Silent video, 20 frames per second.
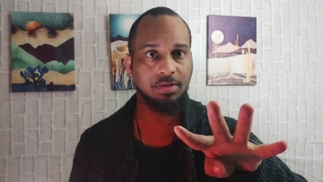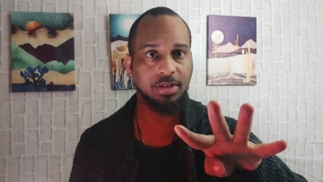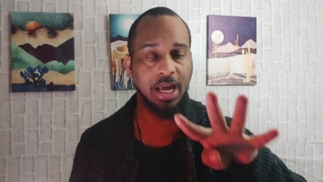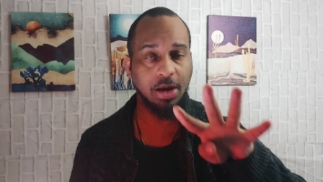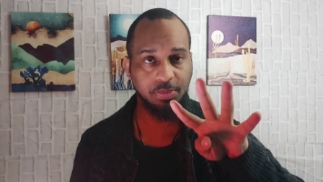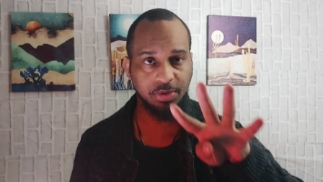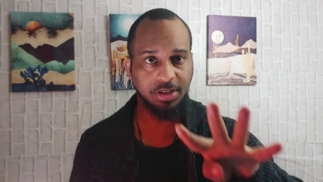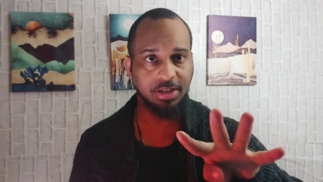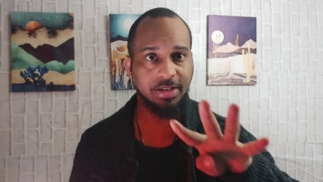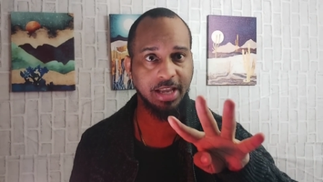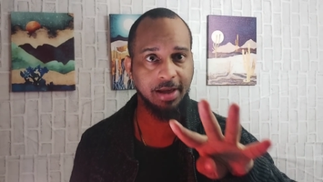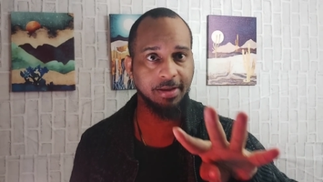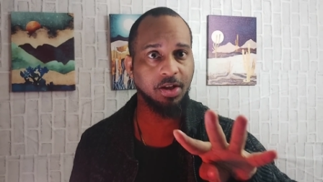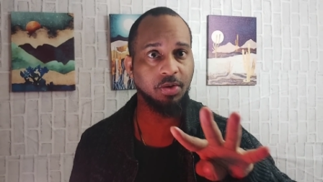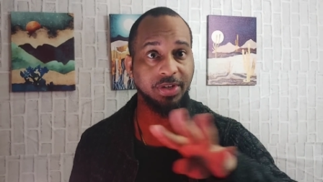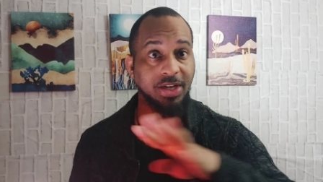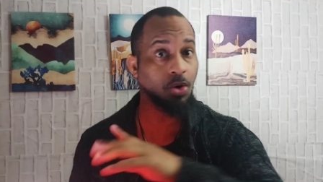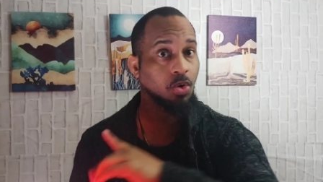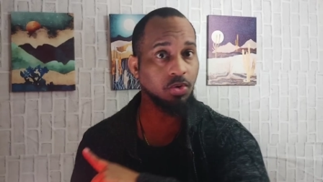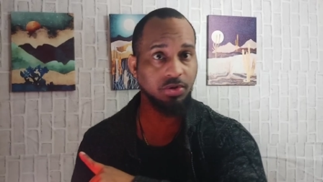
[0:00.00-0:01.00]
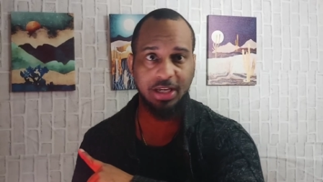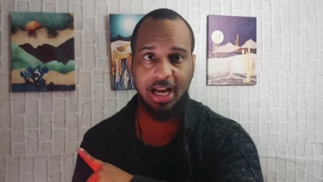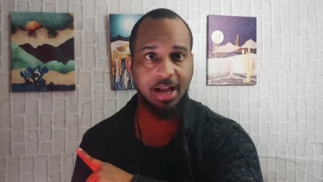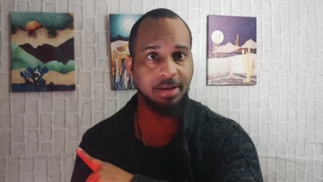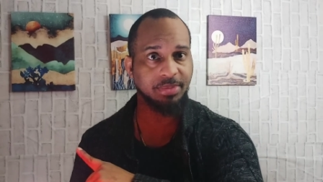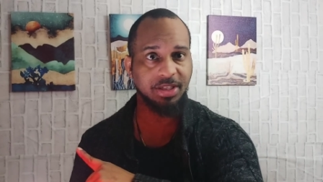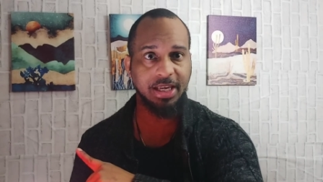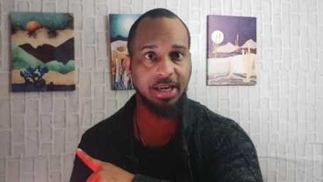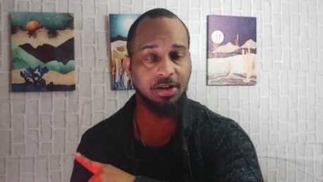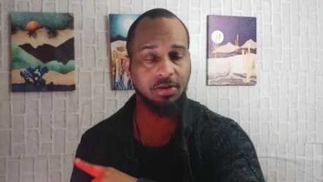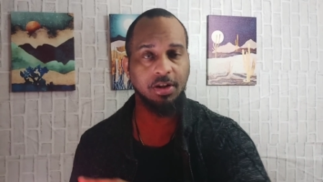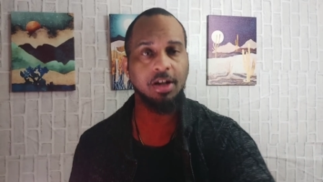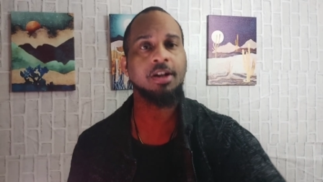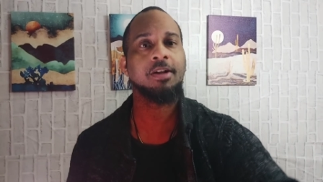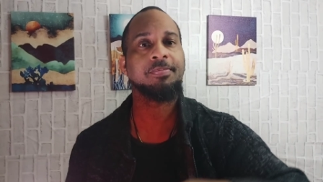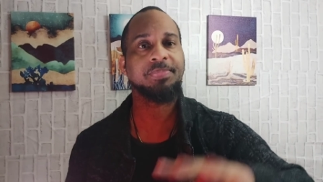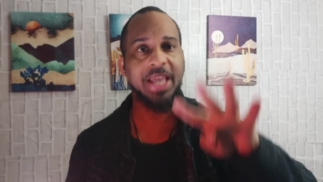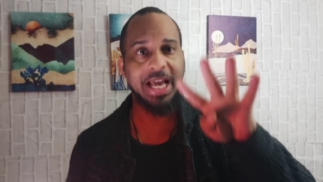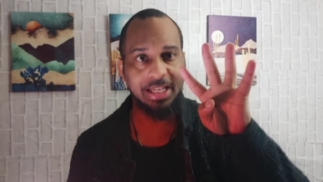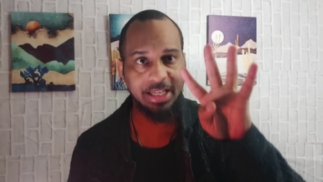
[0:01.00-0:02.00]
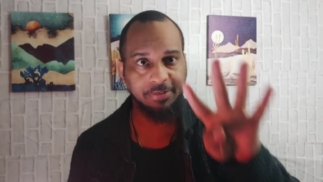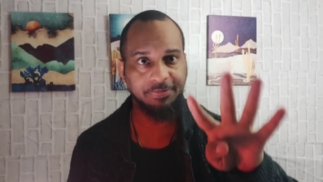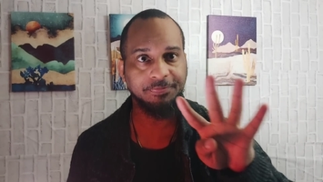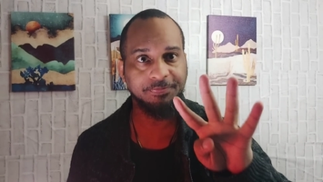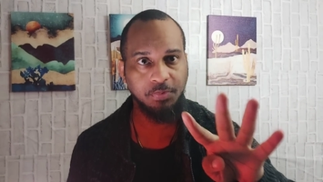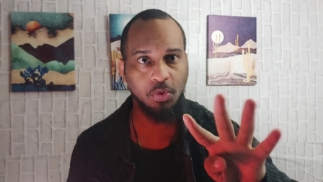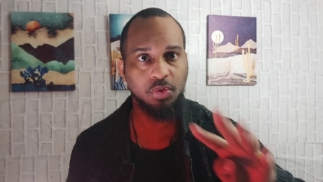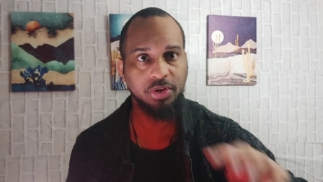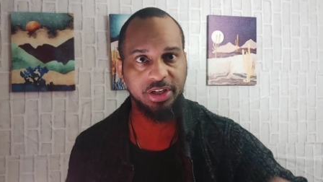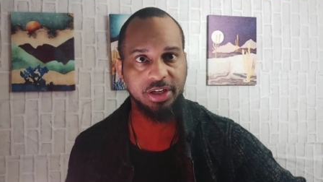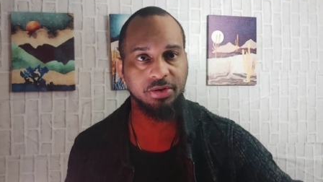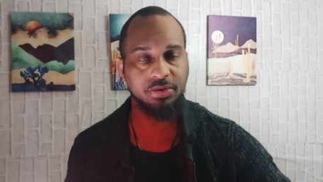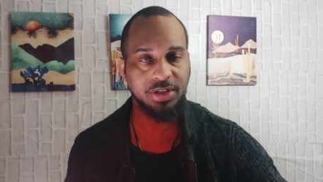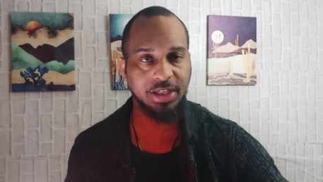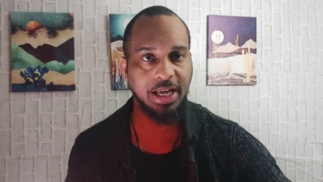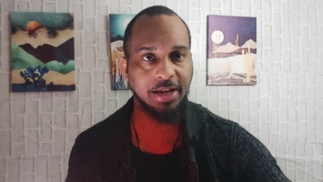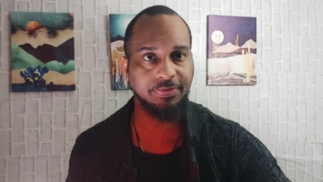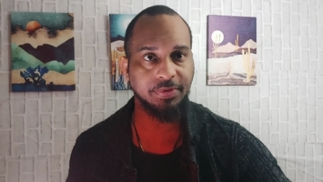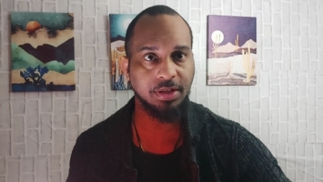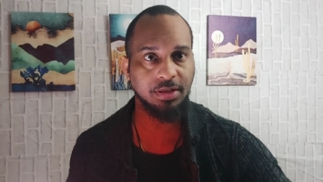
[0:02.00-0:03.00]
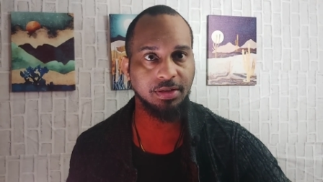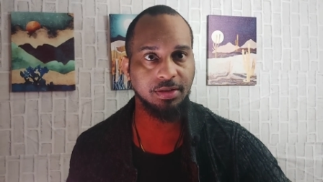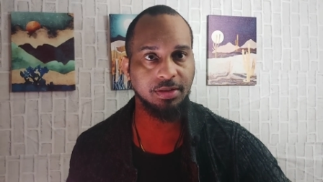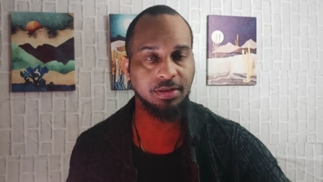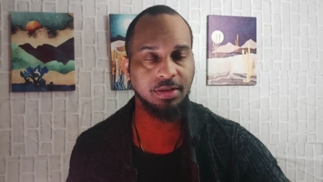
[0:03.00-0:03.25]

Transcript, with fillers: That was that on the old time scale, that left four years left.